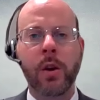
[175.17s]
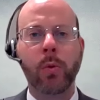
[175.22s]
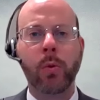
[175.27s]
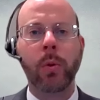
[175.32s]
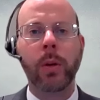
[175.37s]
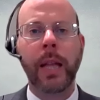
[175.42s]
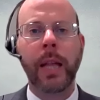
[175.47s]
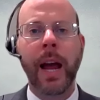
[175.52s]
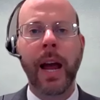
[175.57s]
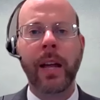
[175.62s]

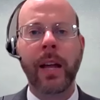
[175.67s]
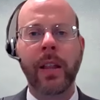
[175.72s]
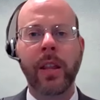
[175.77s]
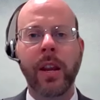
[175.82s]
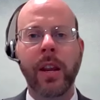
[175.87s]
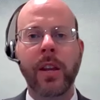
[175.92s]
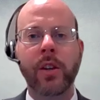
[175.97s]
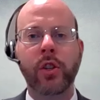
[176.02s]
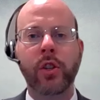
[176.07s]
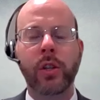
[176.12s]
rely on the
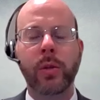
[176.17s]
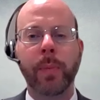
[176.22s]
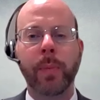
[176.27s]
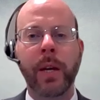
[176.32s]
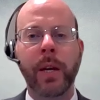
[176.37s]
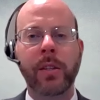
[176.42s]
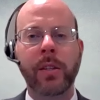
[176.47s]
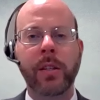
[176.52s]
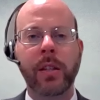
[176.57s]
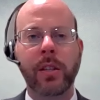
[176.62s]
nation's
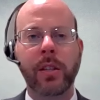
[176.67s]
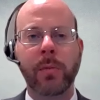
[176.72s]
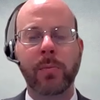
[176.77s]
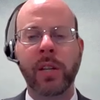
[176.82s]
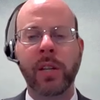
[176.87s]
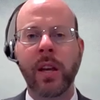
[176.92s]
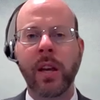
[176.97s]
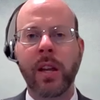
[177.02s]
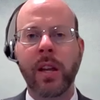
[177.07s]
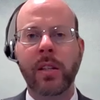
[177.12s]
bus systems